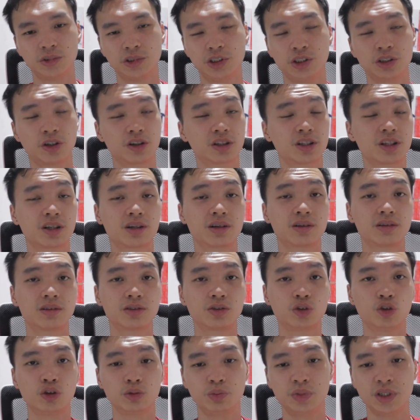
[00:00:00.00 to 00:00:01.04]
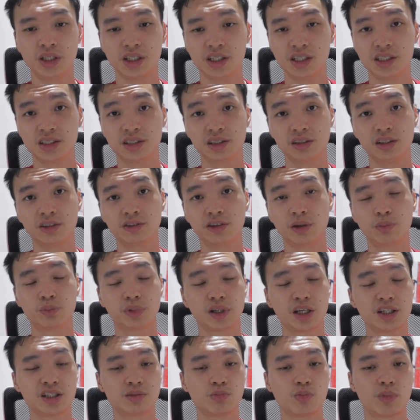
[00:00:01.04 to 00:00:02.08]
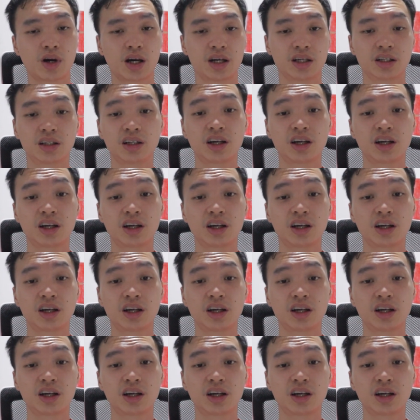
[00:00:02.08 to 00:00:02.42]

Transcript: Jota could be easily replaced by